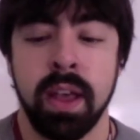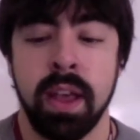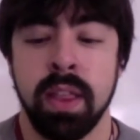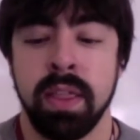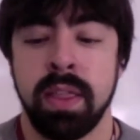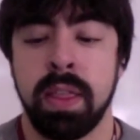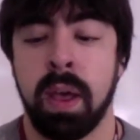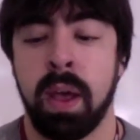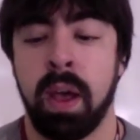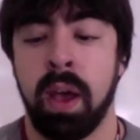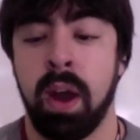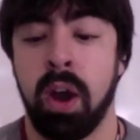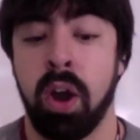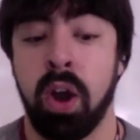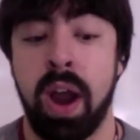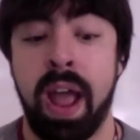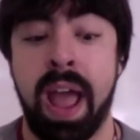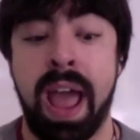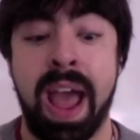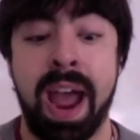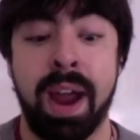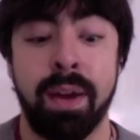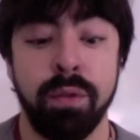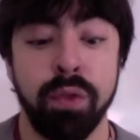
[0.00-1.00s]
their
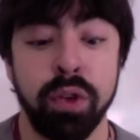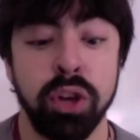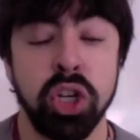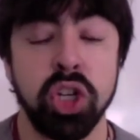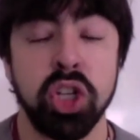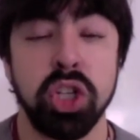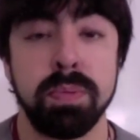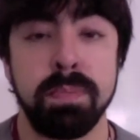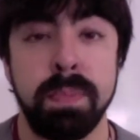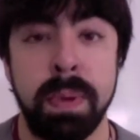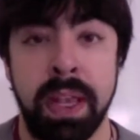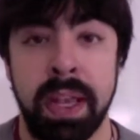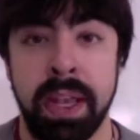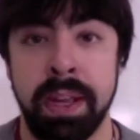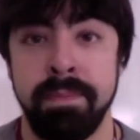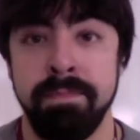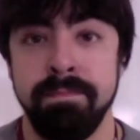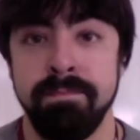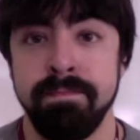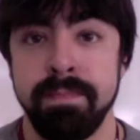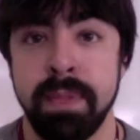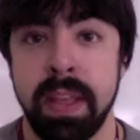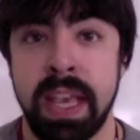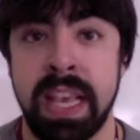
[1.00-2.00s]
average speed
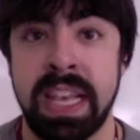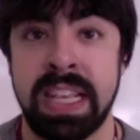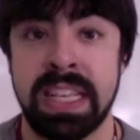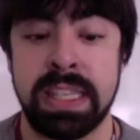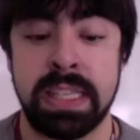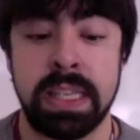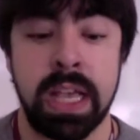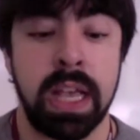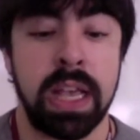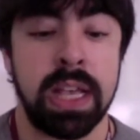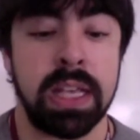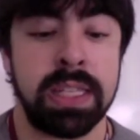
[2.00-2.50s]
is